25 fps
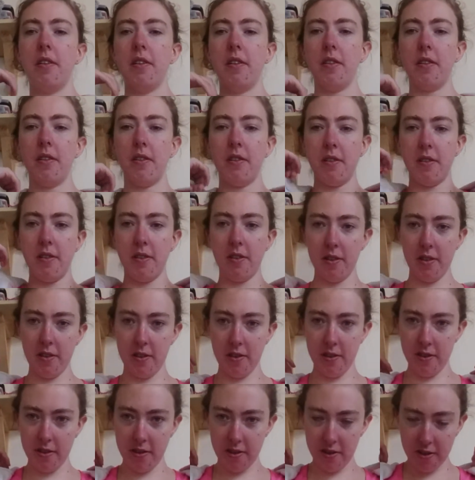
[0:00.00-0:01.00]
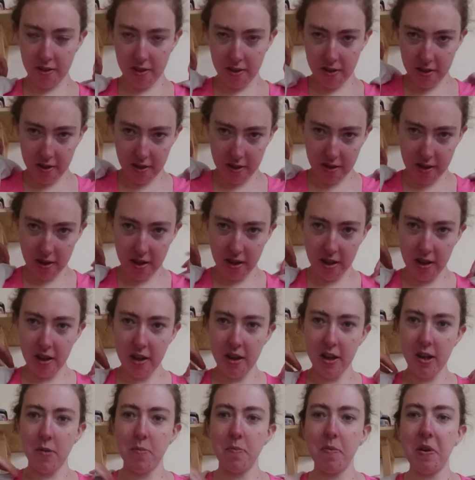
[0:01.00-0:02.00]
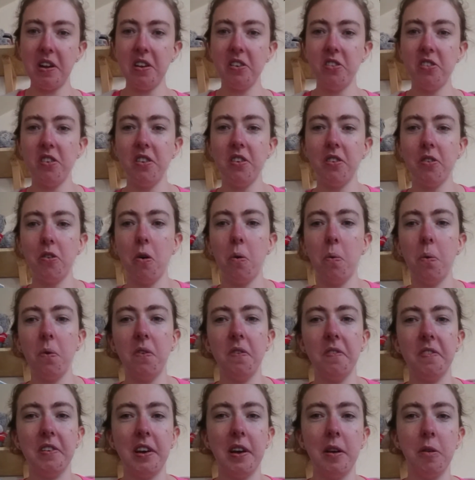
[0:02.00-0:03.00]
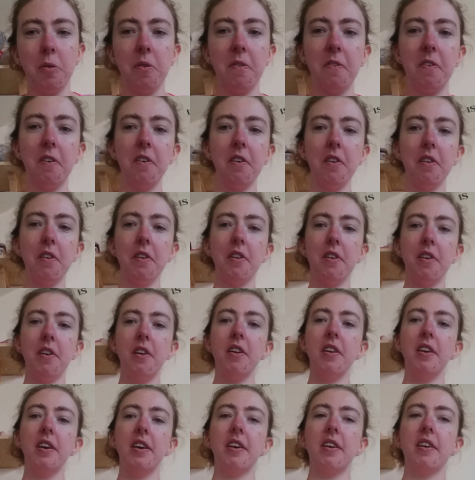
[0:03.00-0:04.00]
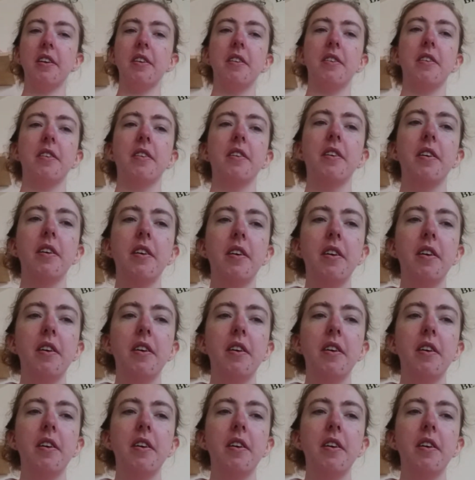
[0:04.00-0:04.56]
mentioned a couple of times before. And yeah, once when St. George lived